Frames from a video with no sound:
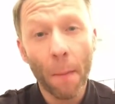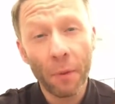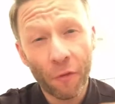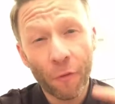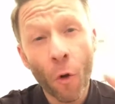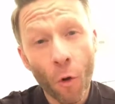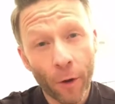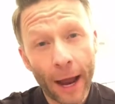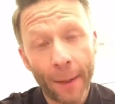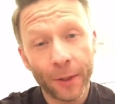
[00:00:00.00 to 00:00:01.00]
before
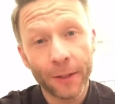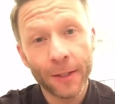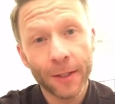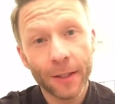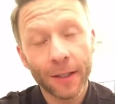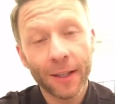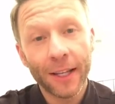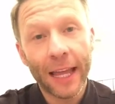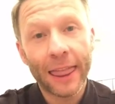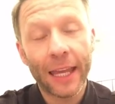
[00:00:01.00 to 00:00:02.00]
it happens.
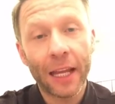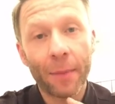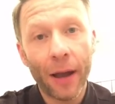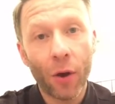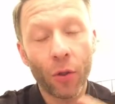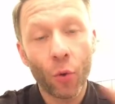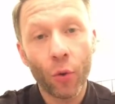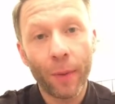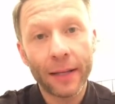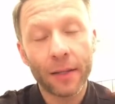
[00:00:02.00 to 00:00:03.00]
I think about all
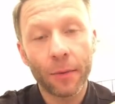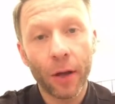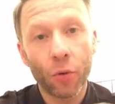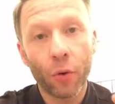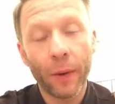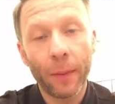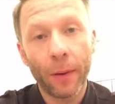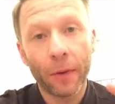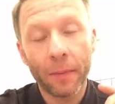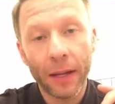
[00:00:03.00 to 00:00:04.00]
the places I'm going, all the people
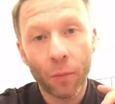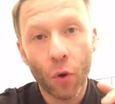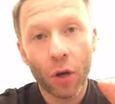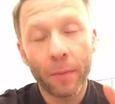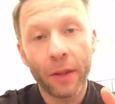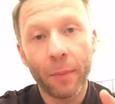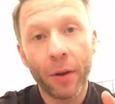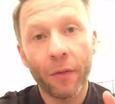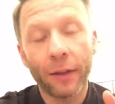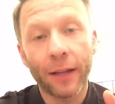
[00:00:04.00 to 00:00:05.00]
I'm going to meet, and what could be the
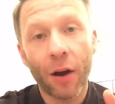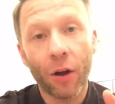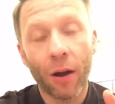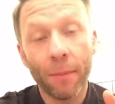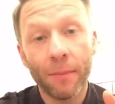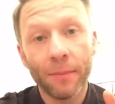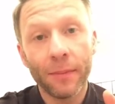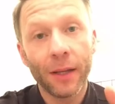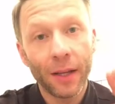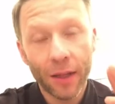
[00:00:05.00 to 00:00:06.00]
perfect outcome.
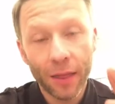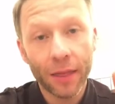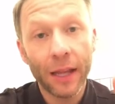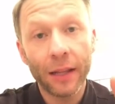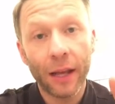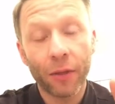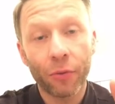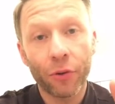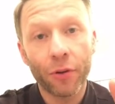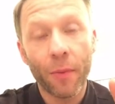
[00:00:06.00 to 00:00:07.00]
Think that
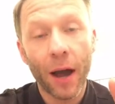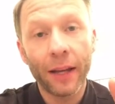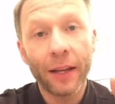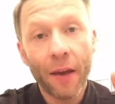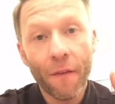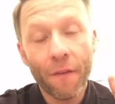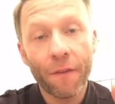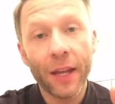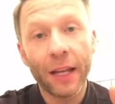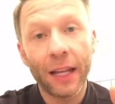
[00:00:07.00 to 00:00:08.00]
through in your mind.
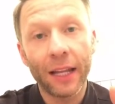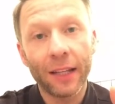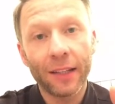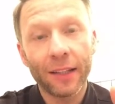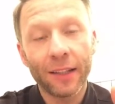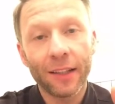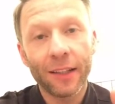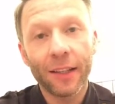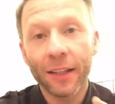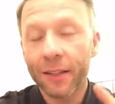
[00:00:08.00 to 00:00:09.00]
Feel it.
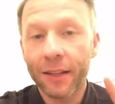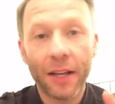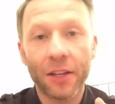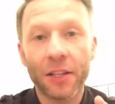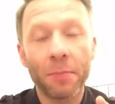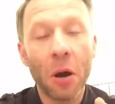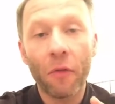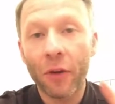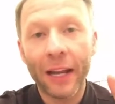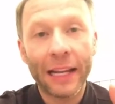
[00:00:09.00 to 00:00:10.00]
get the smell
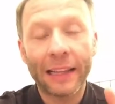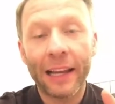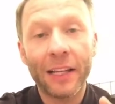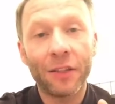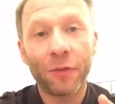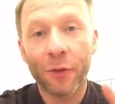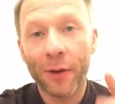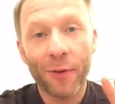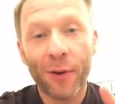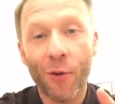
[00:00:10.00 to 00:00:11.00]
for it, get the taste for
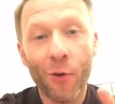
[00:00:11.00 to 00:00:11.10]
it,